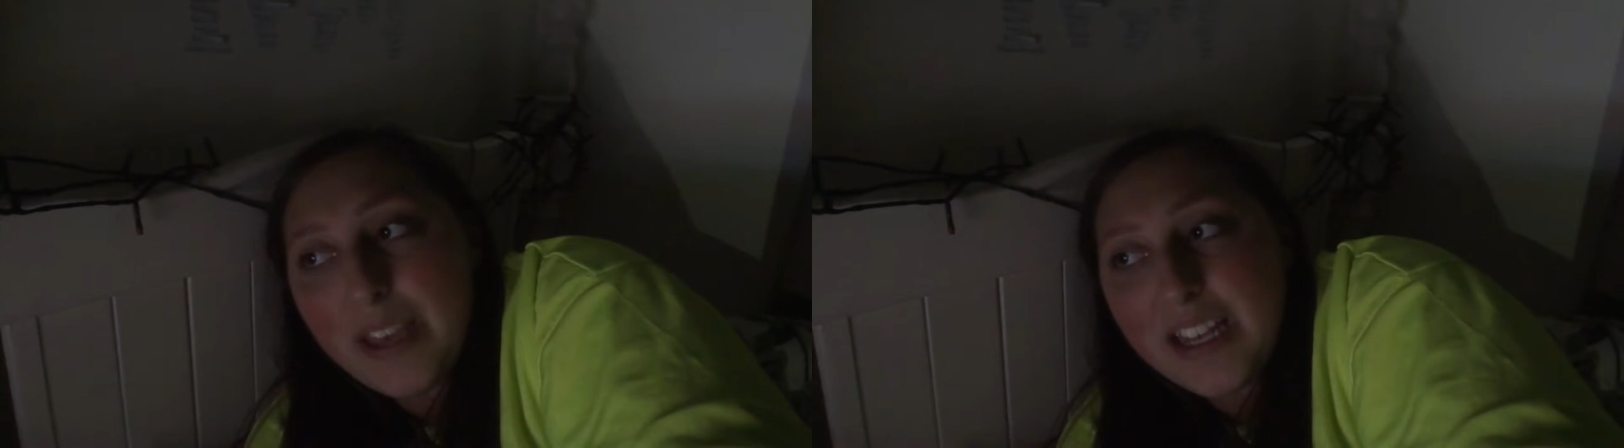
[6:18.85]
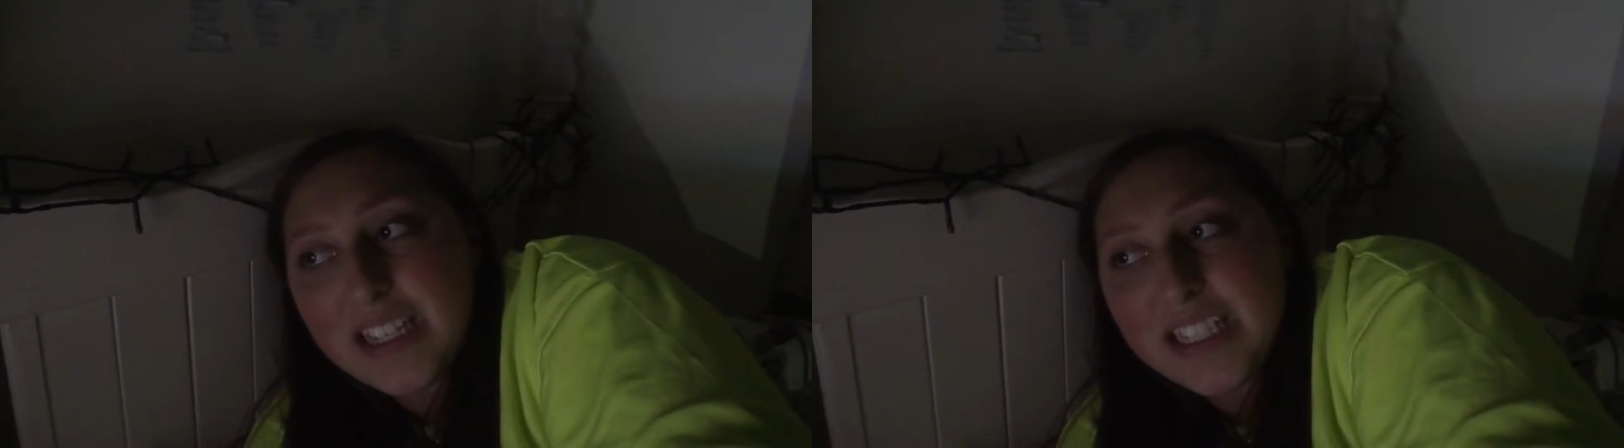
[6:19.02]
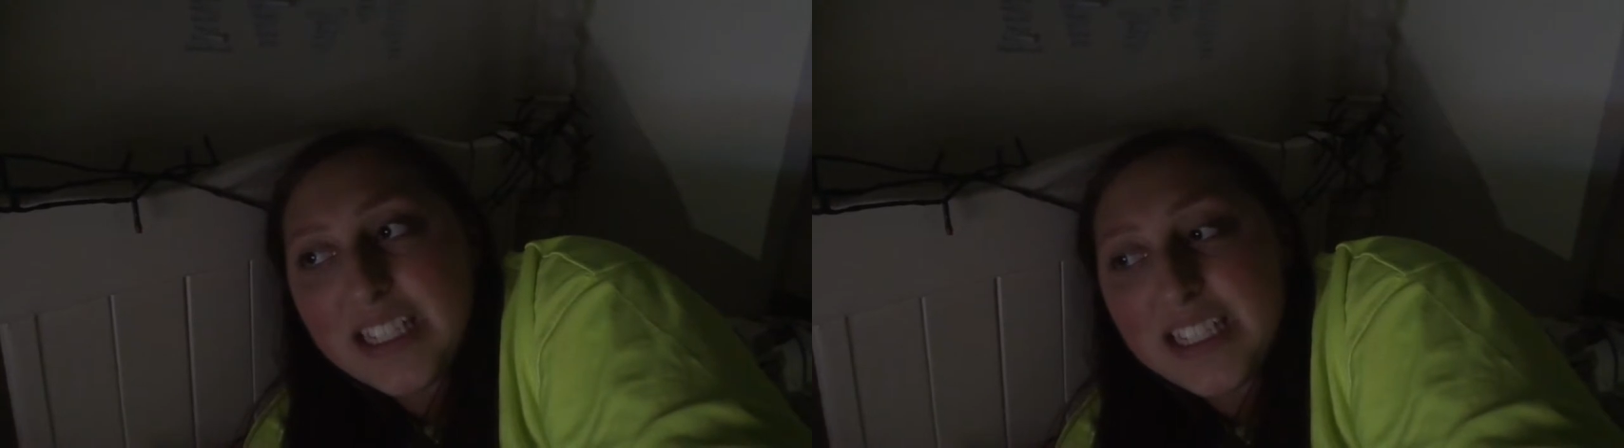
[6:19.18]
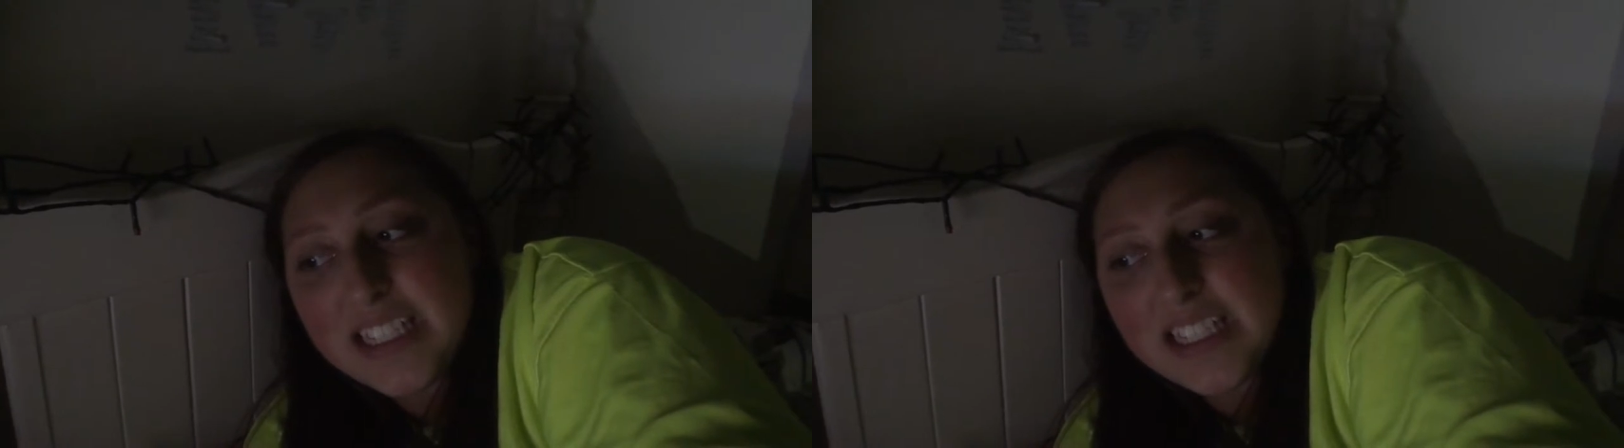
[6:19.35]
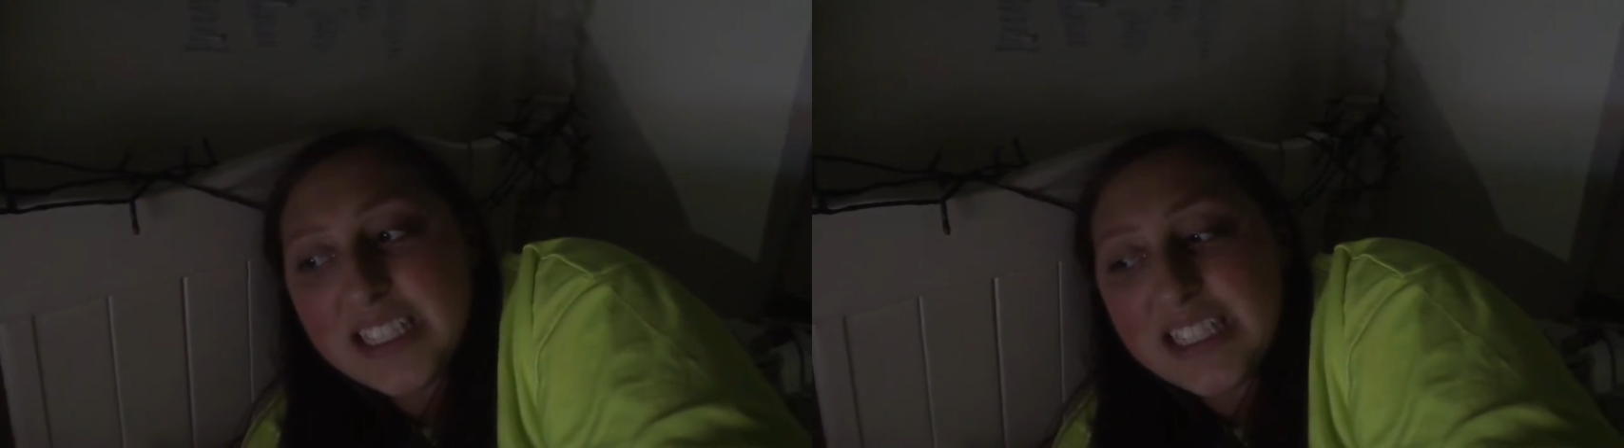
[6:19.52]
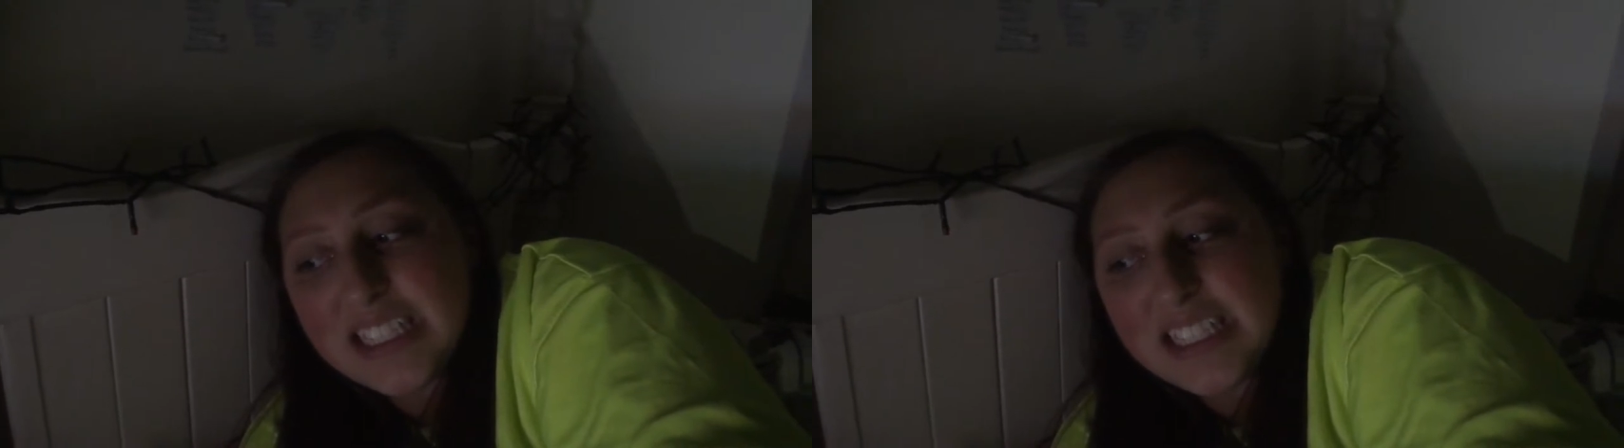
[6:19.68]

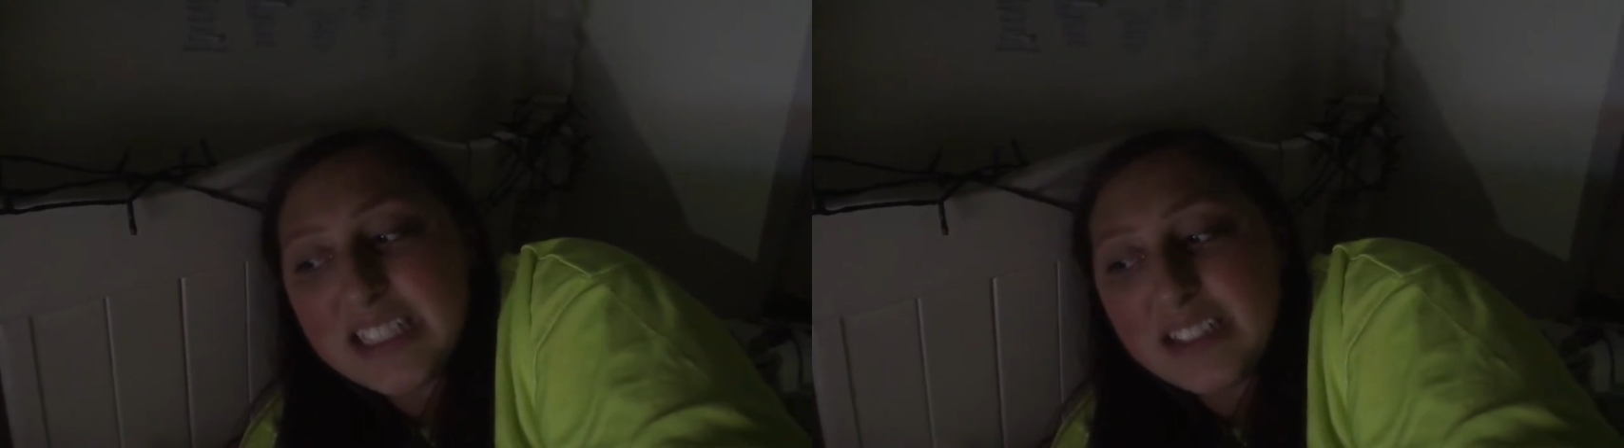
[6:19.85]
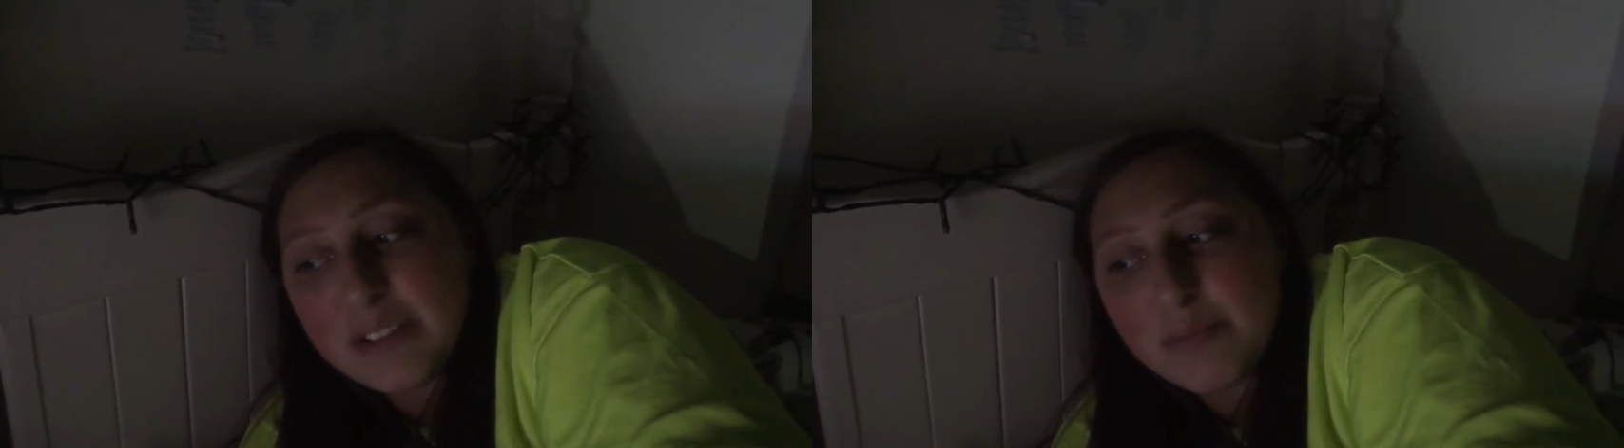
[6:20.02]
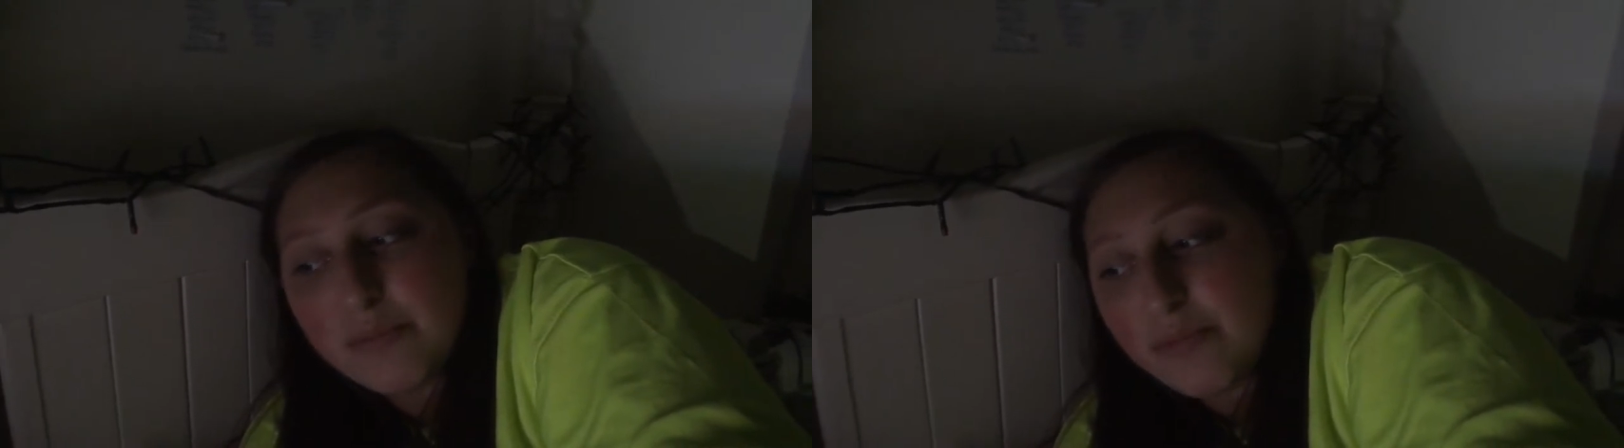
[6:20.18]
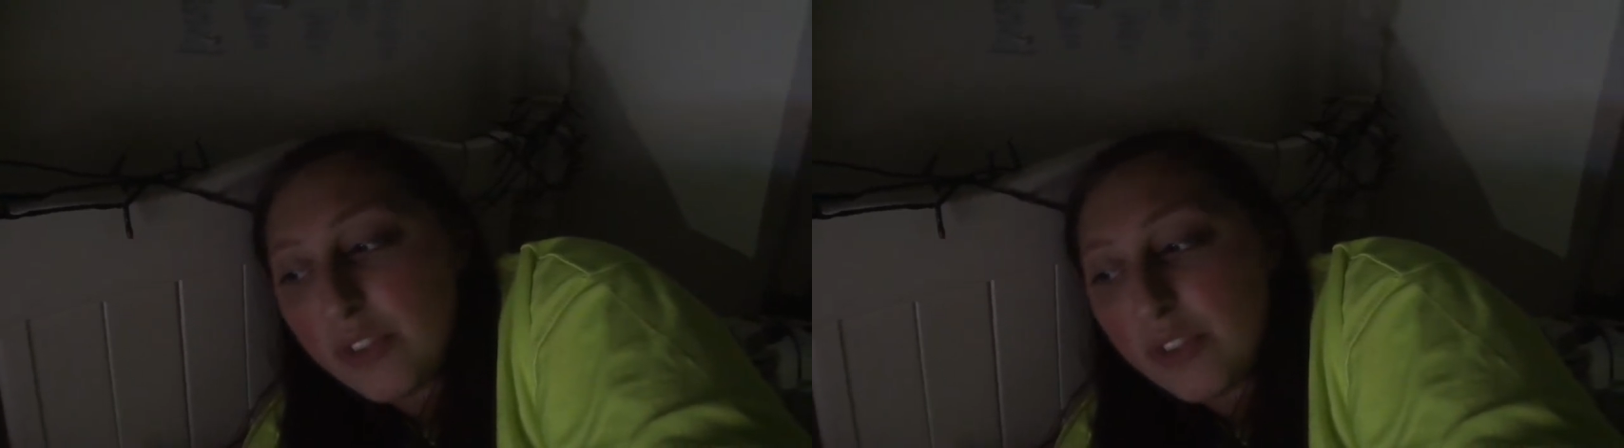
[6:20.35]
editing and some